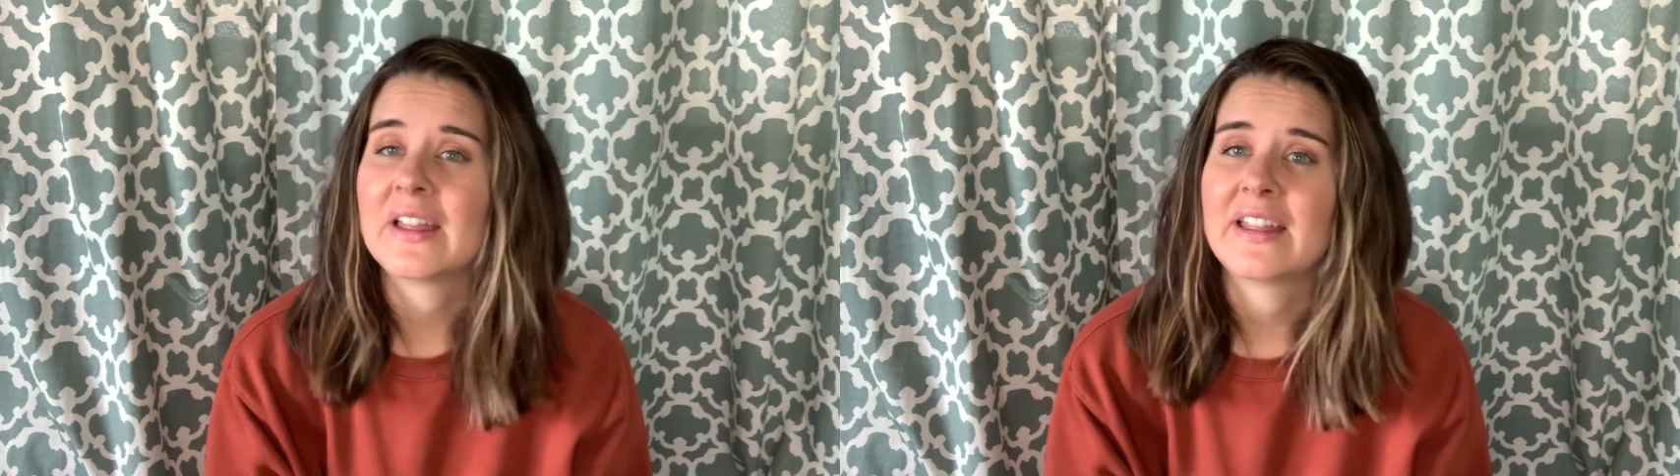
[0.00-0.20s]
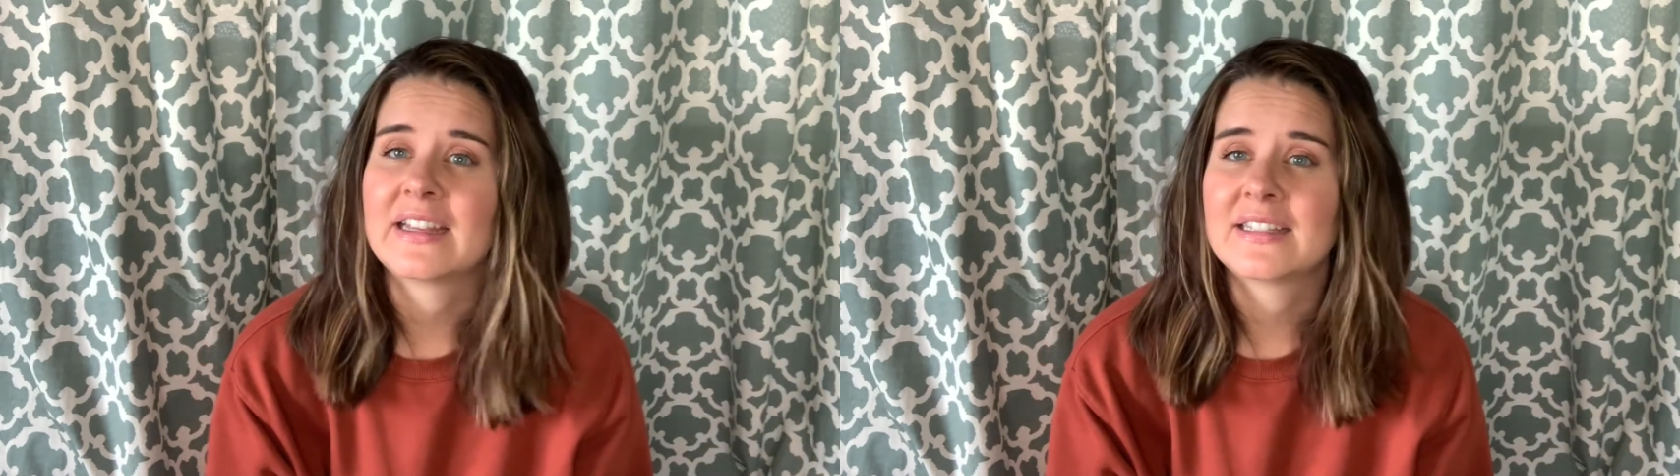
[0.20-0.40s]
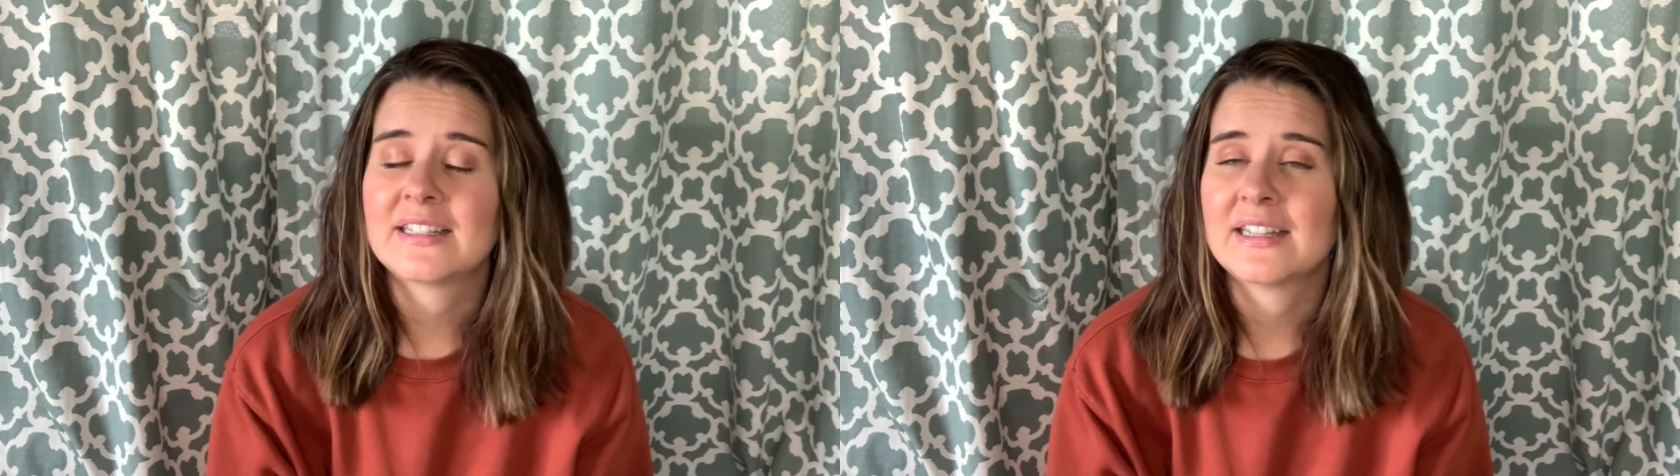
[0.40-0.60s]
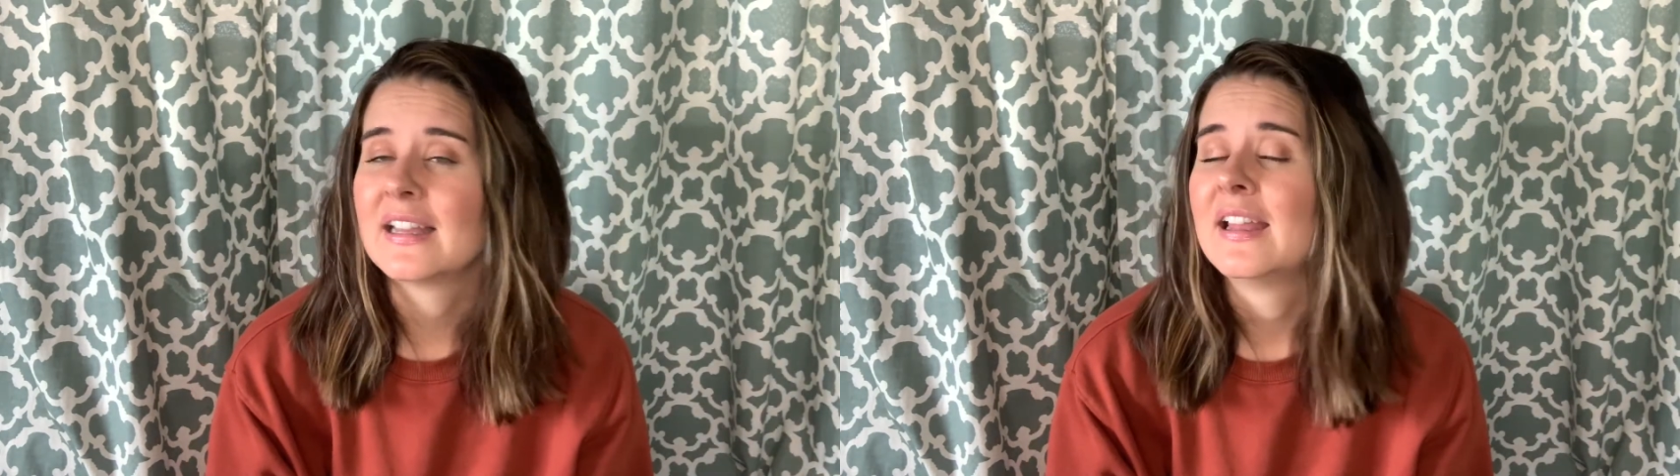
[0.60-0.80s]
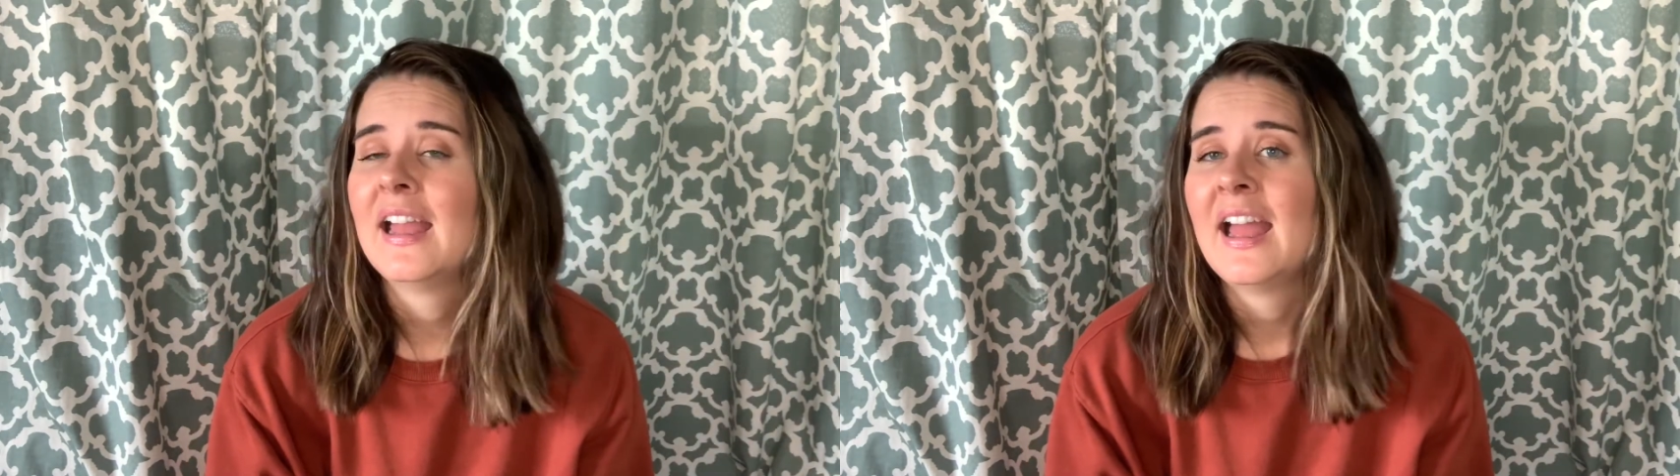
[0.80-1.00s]
like to
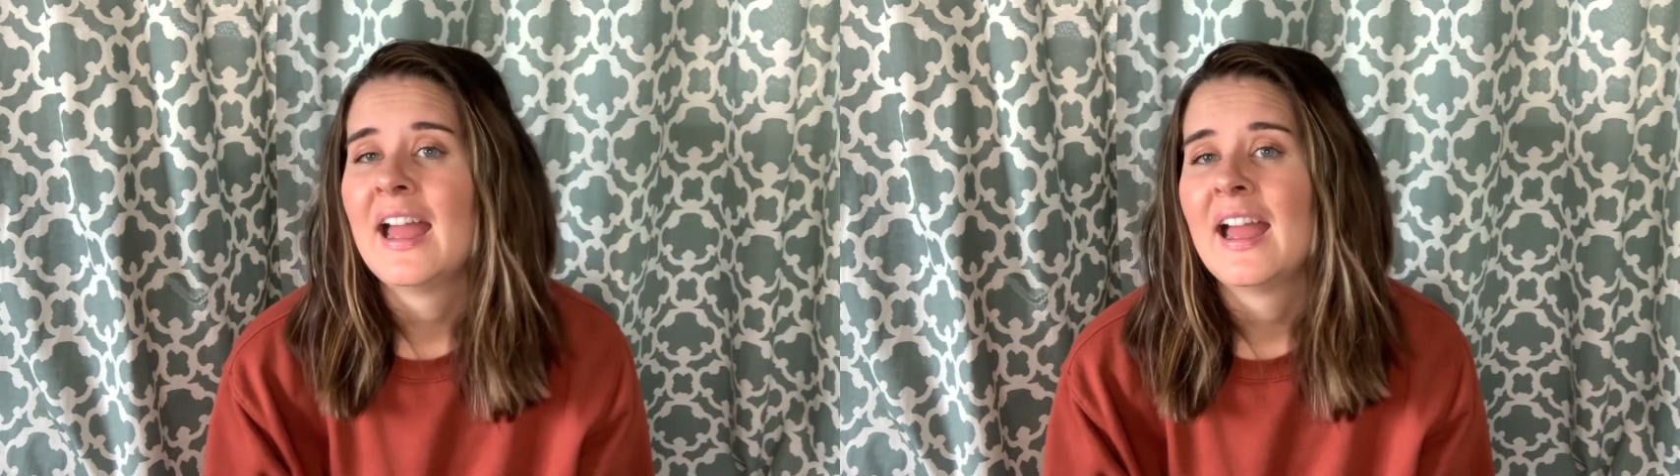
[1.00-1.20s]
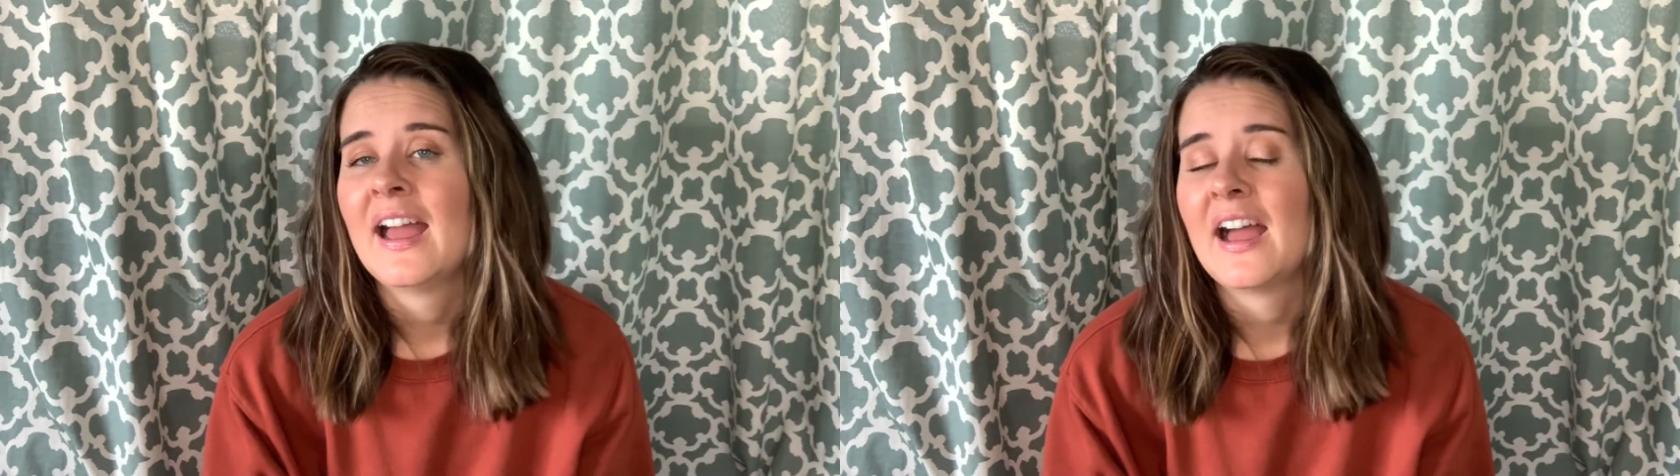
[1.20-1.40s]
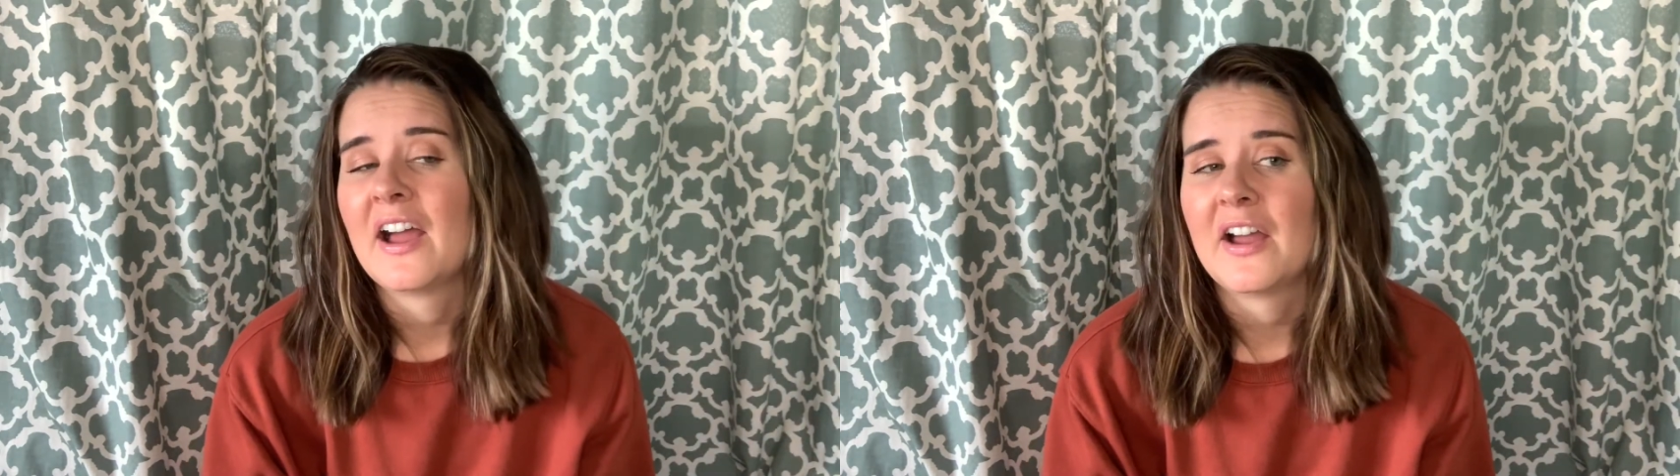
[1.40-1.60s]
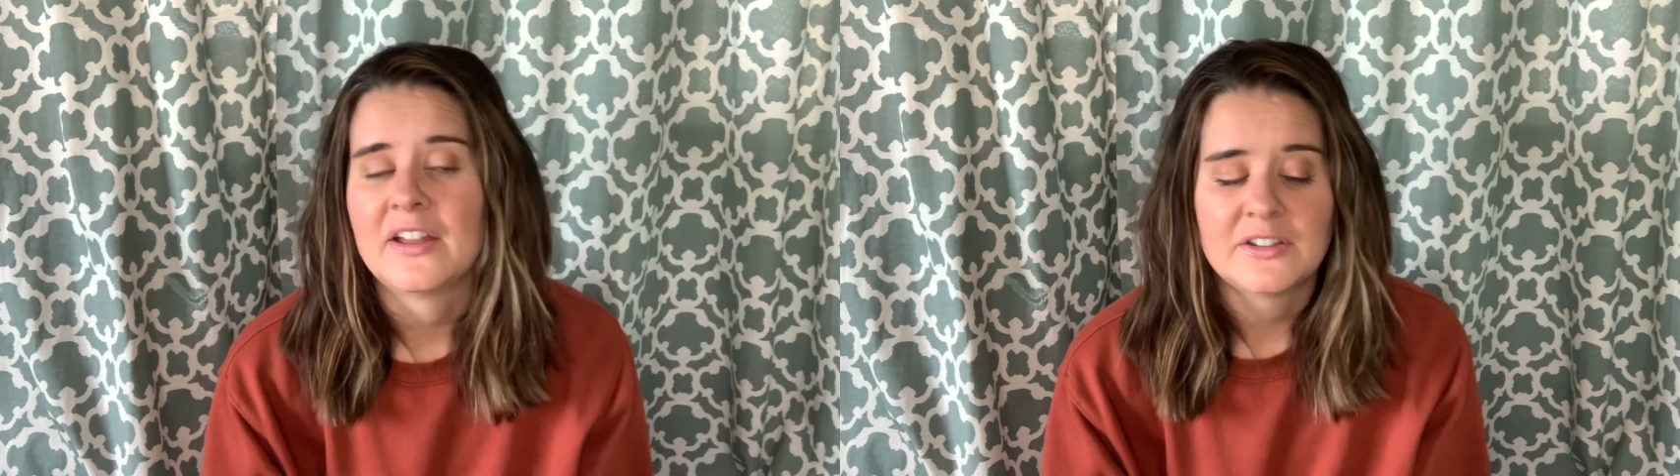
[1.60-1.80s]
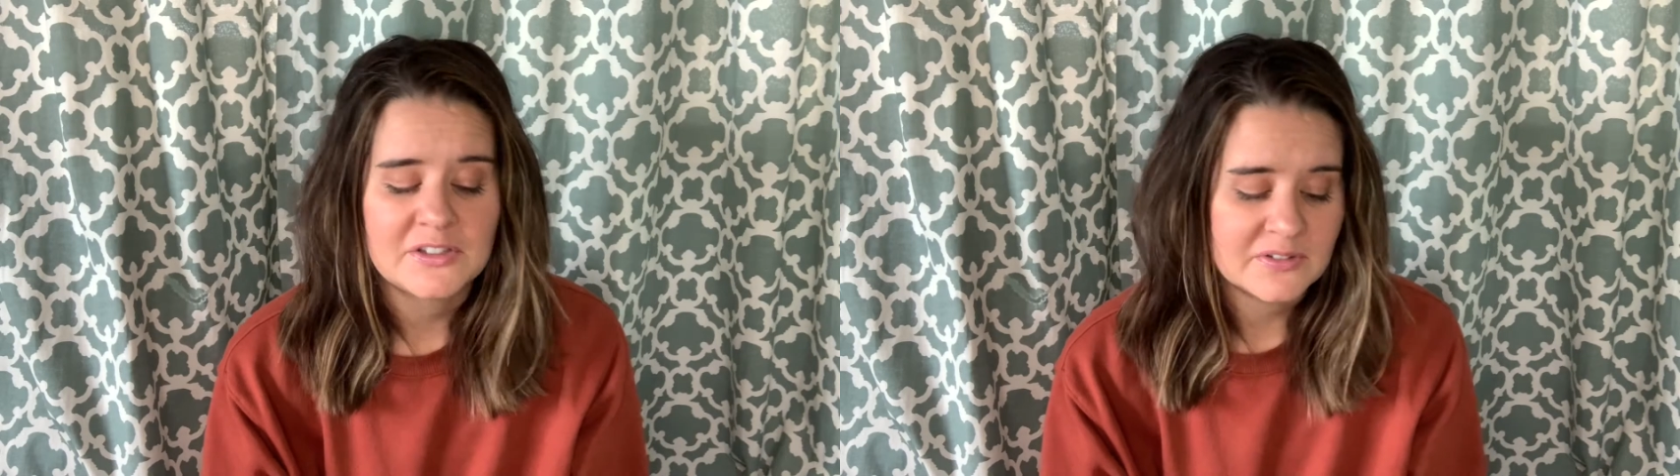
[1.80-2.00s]

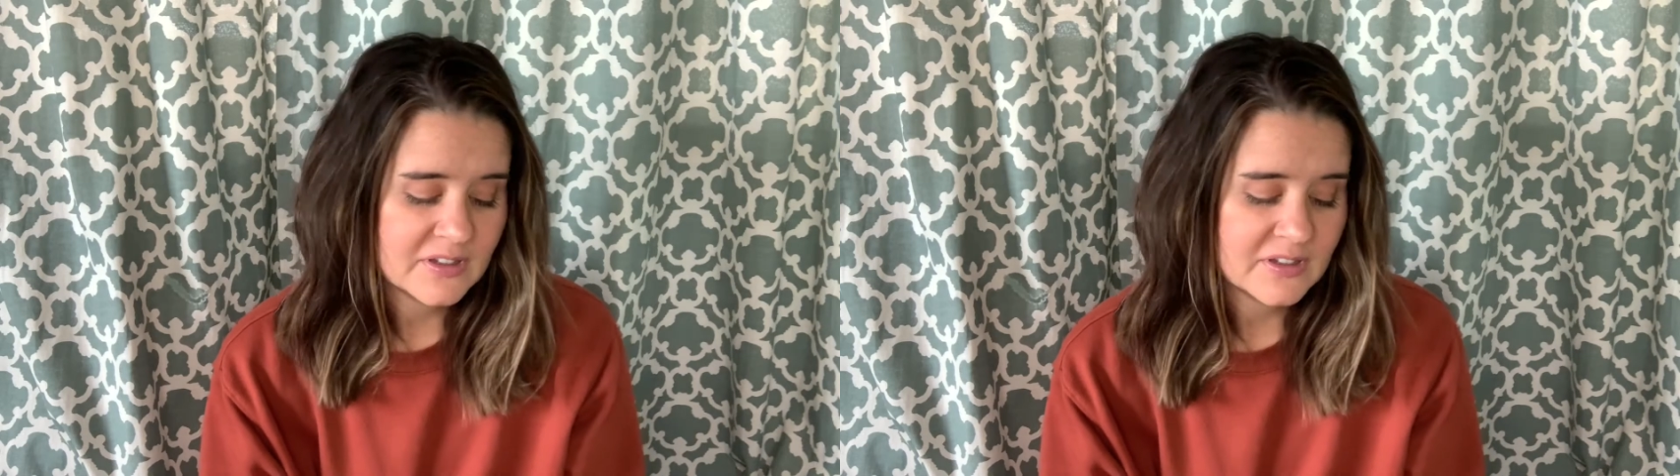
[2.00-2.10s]
do